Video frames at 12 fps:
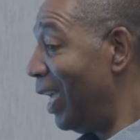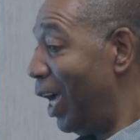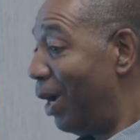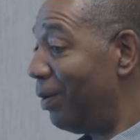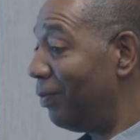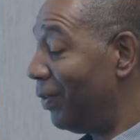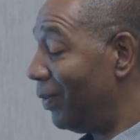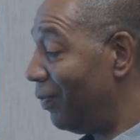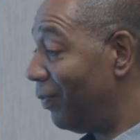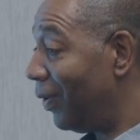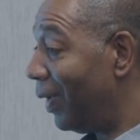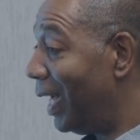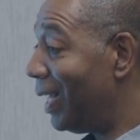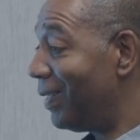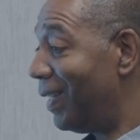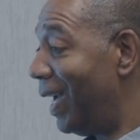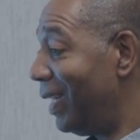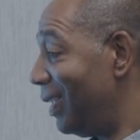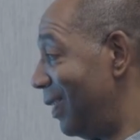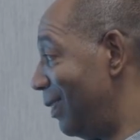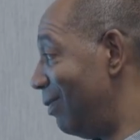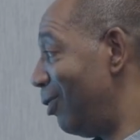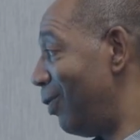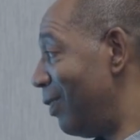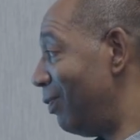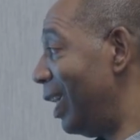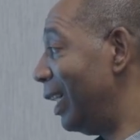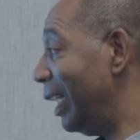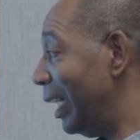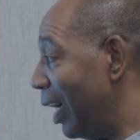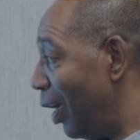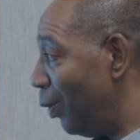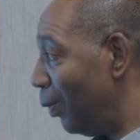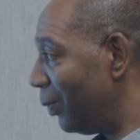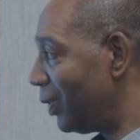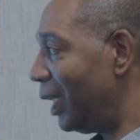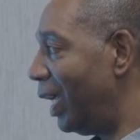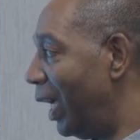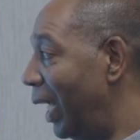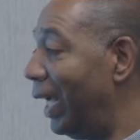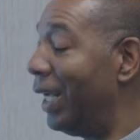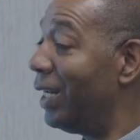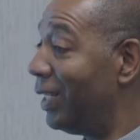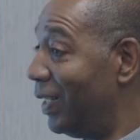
I mean, for us, that's quite frankly gold, and it's